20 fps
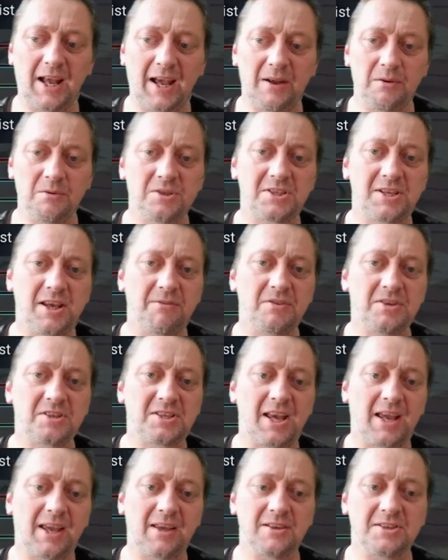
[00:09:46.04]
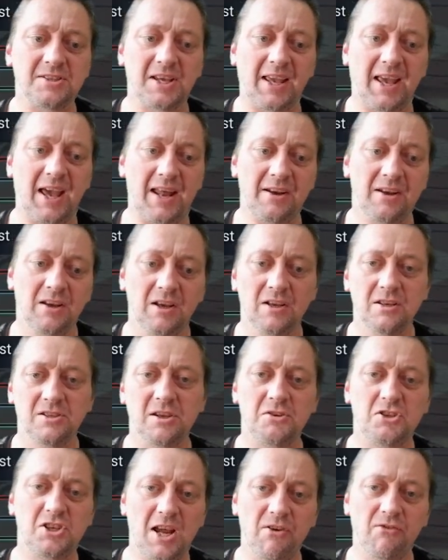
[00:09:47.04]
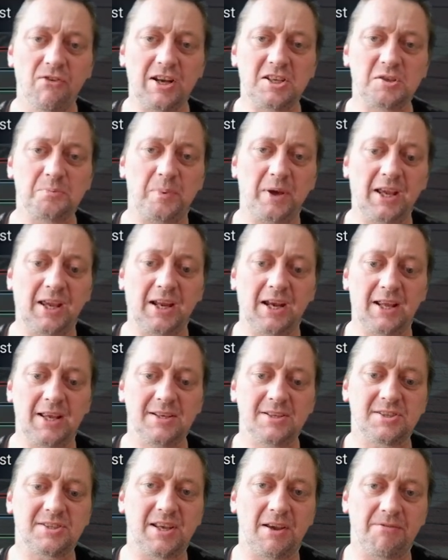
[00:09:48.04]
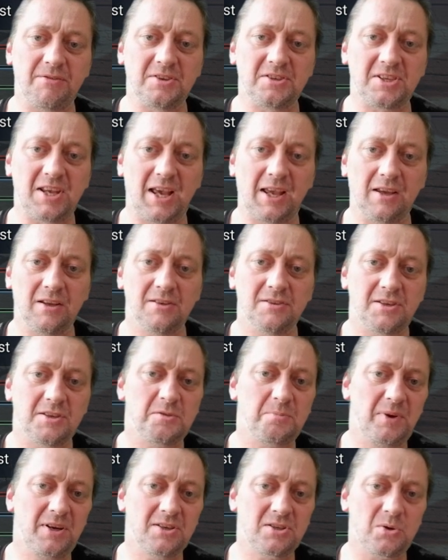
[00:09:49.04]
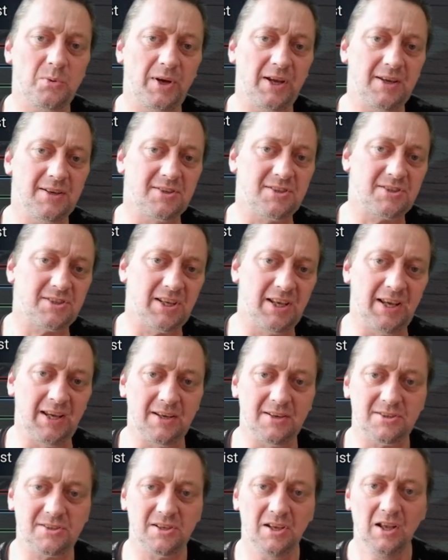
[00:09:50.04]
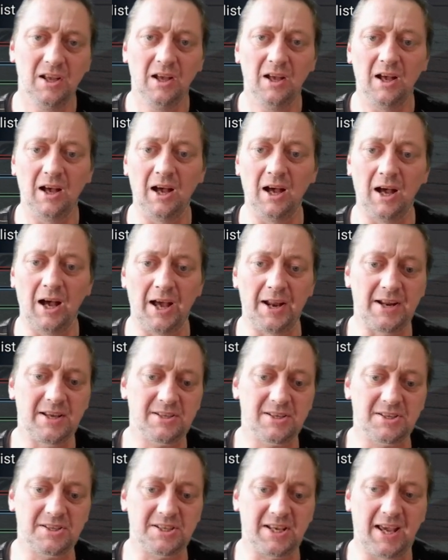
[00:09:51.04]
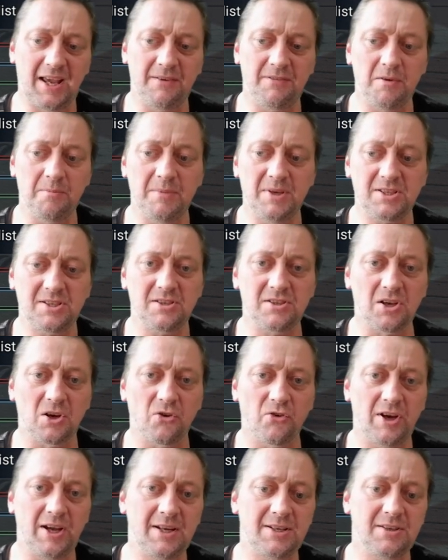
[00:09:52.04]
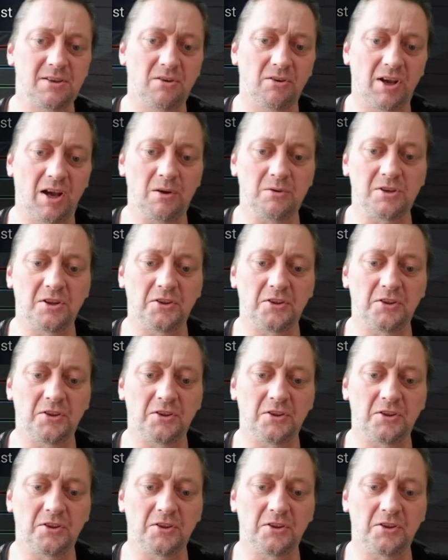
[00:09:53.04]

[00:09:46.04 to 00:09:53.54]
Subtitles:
3 down, 7 seconds again. So generally speaking, it is 7 seconds. It's been as quick as 6. And as I say, if he misses a crit,